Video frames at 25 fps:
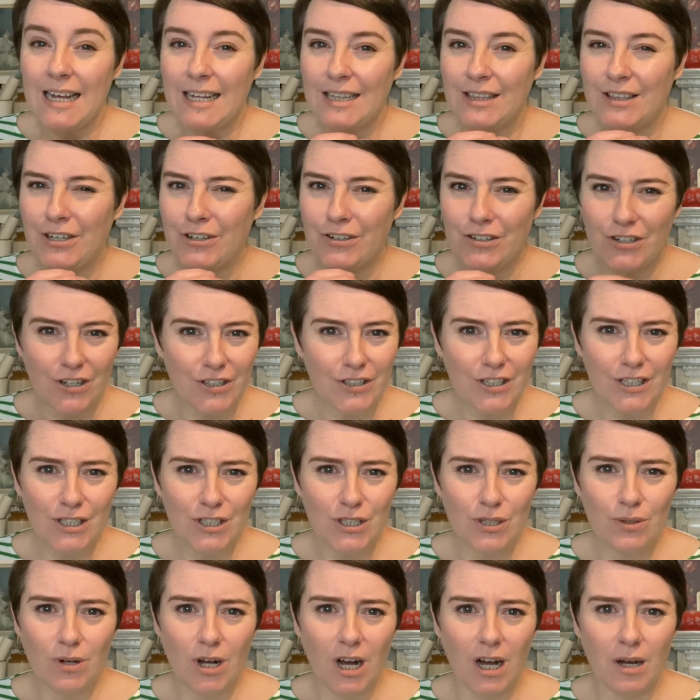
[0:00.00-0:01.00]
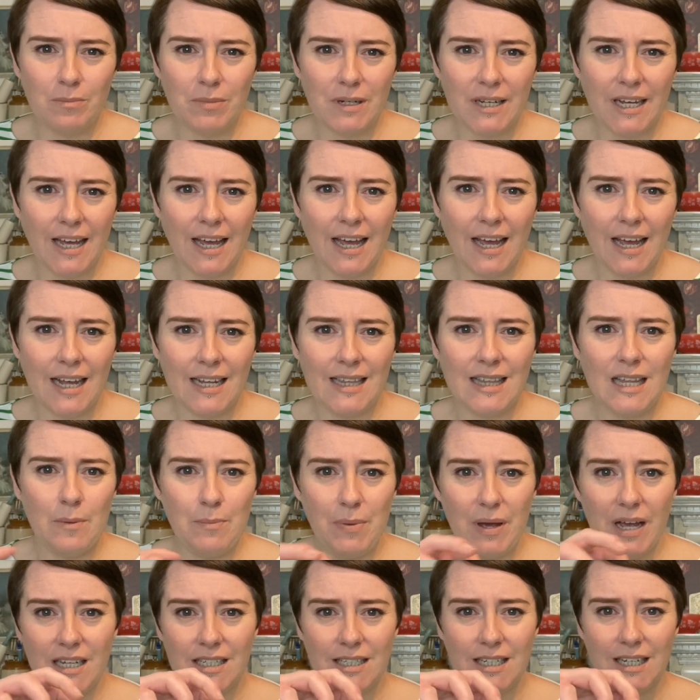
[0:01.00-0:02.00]
They're nothing too complicated. They
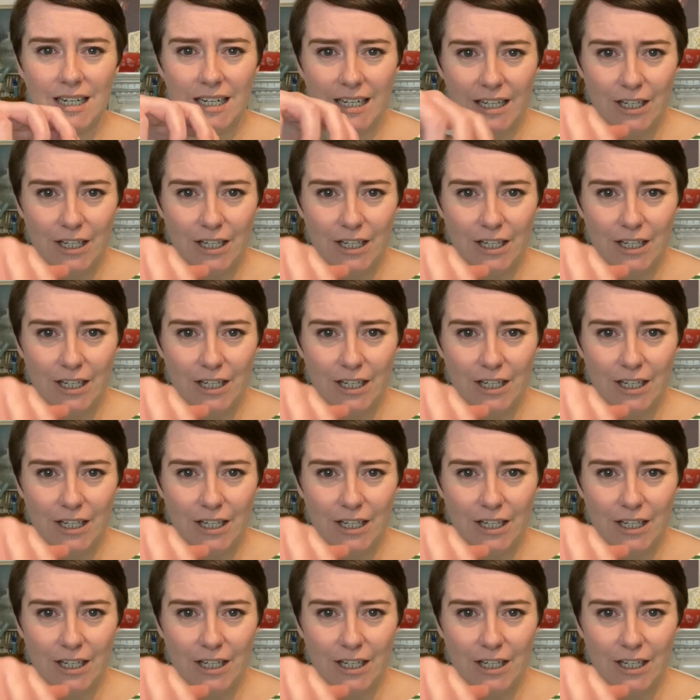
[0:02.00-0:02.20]
basically,